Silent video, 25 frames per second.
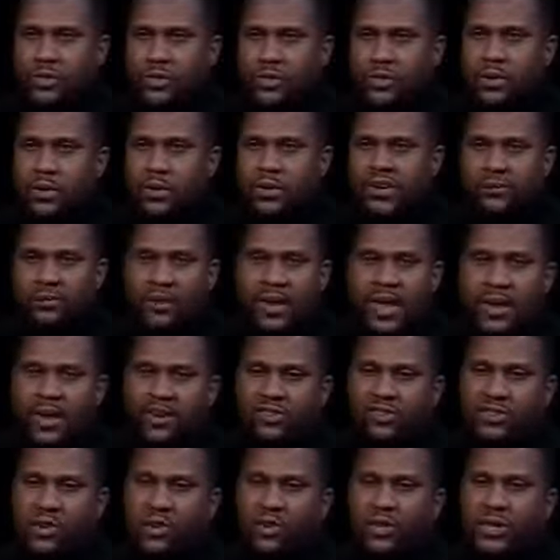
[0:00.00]

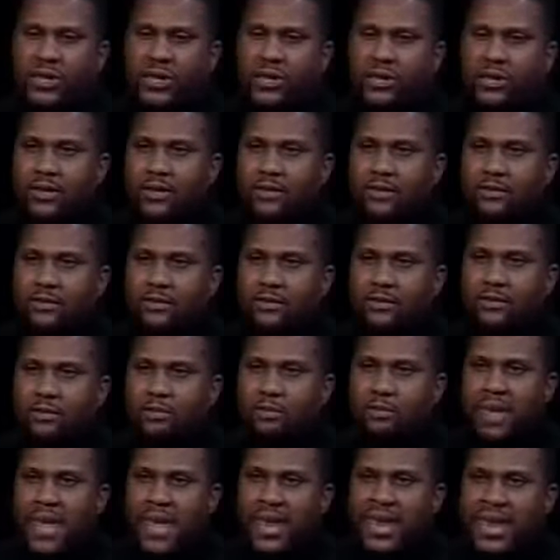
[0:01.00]
Hispanics don't eat
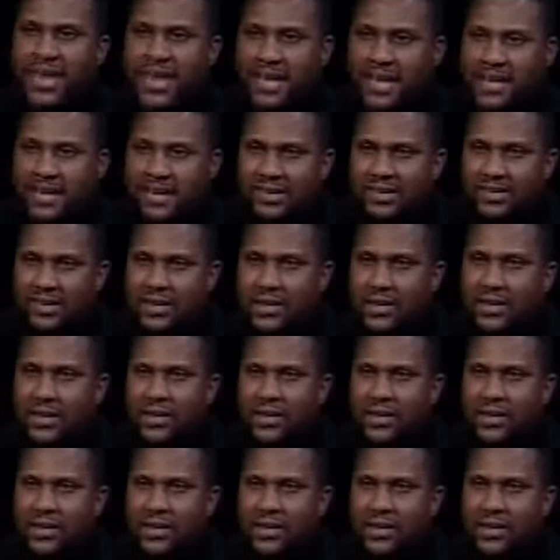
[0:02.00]
mayonnaise.